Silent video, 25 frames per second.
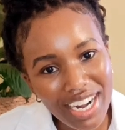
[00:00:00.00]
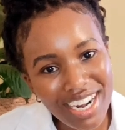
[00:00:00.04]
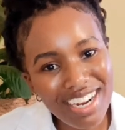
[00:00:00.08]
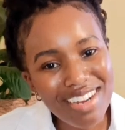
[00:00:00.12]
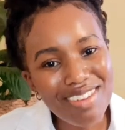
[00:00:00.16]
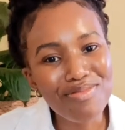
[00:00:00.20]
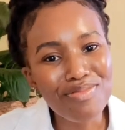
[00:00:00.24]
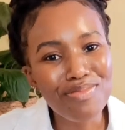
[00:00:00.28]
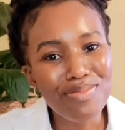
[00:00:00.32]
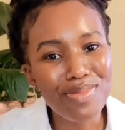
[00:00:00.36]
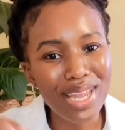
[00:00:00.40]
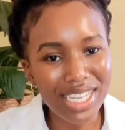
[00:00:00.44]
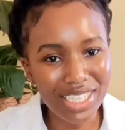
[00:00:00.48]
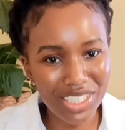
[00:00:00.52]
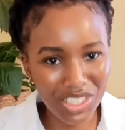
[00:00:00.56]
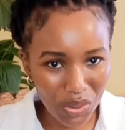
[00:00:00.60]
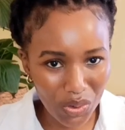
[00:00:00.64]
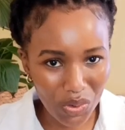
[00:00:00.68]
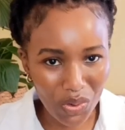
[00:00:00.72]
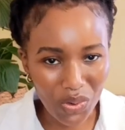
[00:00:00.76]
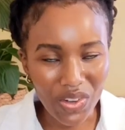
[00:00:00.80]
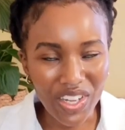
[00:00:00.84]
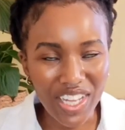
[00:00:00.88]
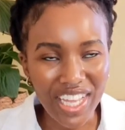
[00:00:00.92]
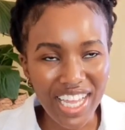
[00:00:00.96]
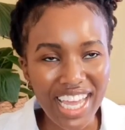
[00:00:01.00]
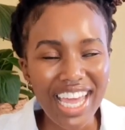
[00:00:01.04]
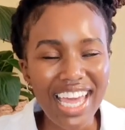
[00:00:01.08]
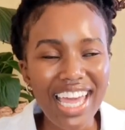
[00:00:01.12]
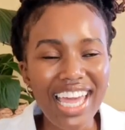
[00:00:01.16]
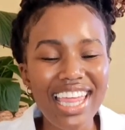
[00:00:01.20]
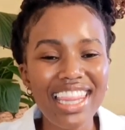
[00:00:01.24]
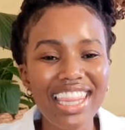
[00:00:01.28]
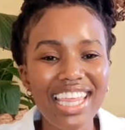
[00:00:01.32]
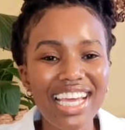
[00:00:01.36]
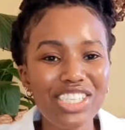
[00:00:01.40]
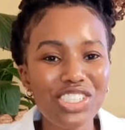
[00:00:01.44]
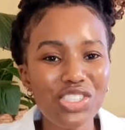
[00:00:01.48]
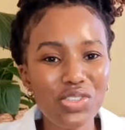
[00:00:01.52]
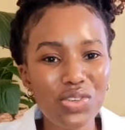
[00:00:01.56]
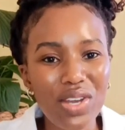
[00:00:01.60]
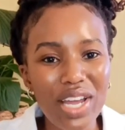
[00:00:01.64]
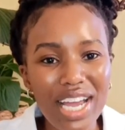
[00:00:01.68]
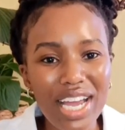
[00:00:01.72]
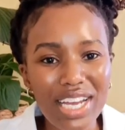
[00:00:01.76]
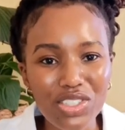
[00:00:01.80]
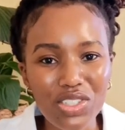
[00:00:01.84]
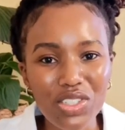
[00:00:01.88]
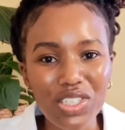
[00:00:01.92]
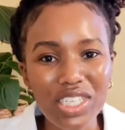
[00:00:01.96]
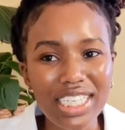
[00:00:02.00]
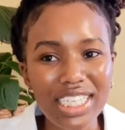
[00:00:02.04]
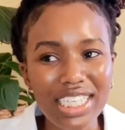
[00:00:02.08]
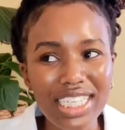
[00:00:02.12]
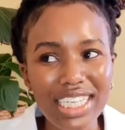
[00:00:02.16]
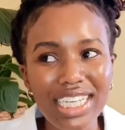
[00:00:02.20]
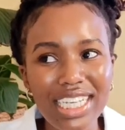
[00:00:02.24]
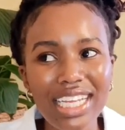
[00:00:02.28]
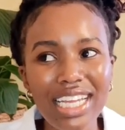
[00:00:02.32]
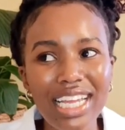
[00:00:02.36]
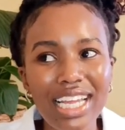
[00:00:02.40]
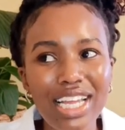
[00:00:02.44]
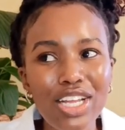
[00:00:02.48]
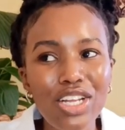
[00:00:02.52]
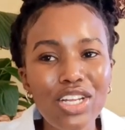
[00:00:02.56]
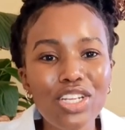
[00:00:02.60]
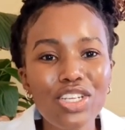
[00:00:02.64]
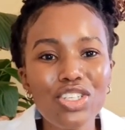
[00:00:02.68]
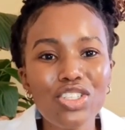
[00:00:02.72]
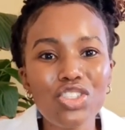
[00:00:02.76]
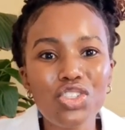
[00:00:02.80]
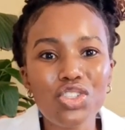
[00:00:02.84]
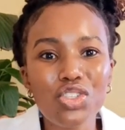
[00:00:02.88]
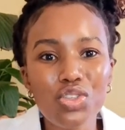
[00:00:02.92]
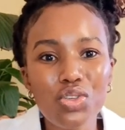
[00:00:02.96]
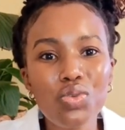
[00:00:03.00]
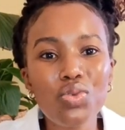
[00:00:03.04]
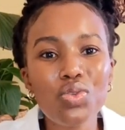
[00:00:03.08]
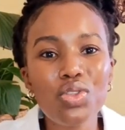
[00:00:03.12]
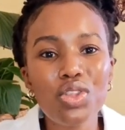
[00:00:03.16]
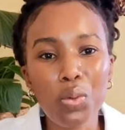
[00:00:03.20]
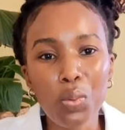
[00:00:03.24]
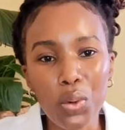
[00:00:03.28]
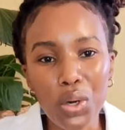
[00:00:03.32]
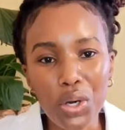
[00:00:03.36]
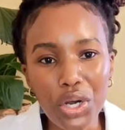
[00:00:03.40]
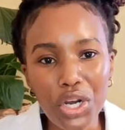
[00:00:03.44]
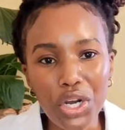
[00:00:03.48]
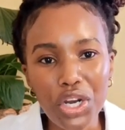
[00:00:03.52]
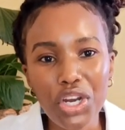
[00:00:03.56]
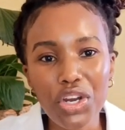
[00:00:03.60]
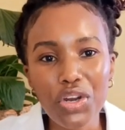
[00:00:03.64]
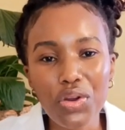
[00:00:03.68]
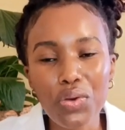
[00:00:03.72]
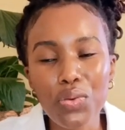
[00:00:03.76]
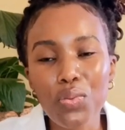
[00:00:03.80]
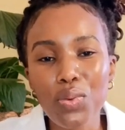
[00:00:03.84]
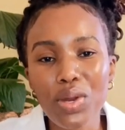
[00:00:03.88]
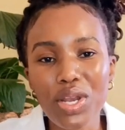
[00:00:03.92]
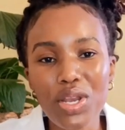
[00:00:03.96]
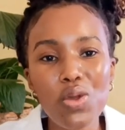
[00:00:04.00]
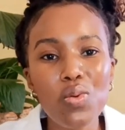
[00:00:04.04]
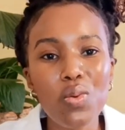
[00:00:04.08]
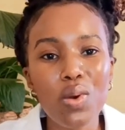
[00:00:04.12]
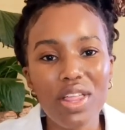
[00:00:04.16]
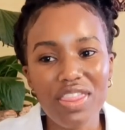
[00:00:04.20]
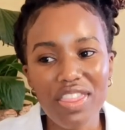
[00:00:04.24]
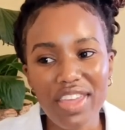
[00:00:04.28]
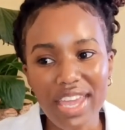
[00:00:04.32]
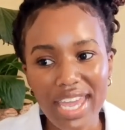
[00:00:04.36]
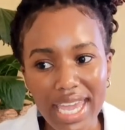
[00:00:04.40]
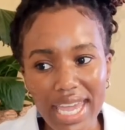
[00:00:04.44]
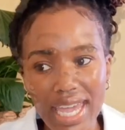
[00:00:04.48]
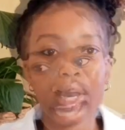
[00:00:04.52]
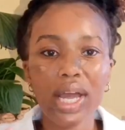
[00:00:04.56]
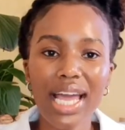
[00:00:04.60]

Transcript: Make sure that you actually do the work when you are there.